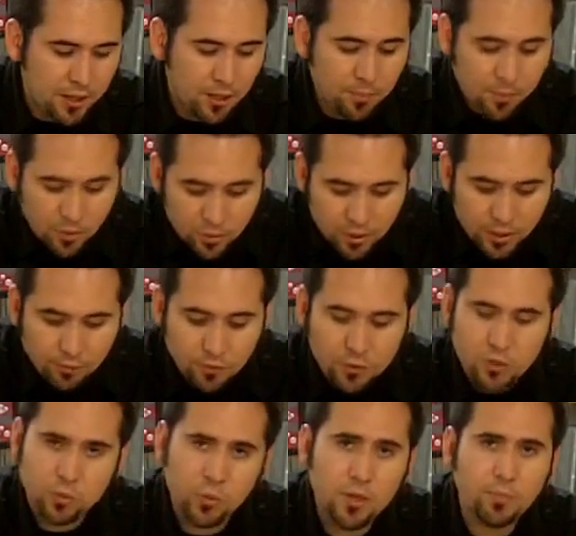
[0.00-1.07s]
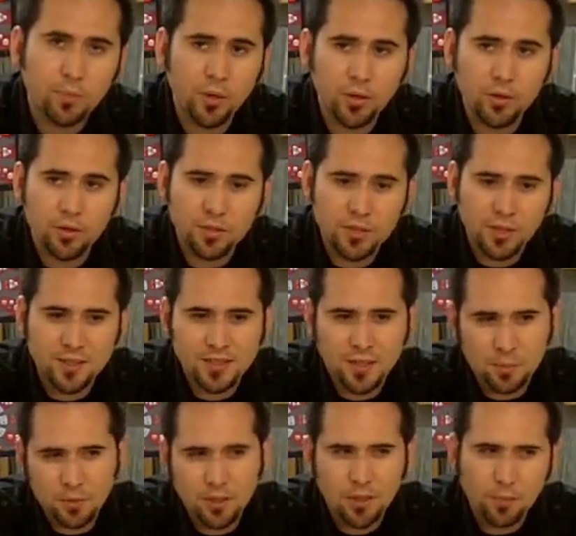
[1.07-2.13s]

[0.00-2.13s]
community for screen printers, except with